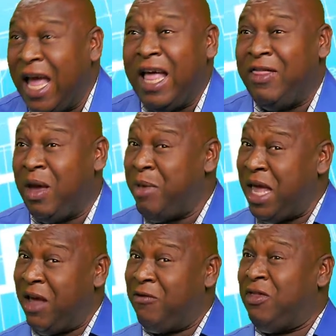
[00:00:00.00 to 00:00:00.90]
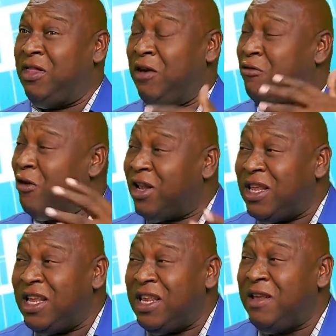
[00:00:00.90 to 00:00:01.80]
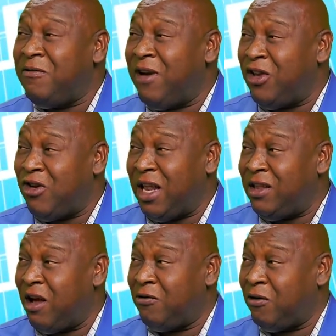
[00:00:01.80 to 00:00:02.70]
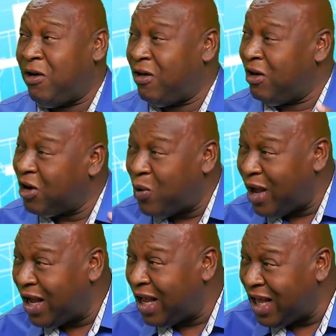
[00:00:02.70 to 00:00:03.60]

They behave different in the eventuality of an earthquake.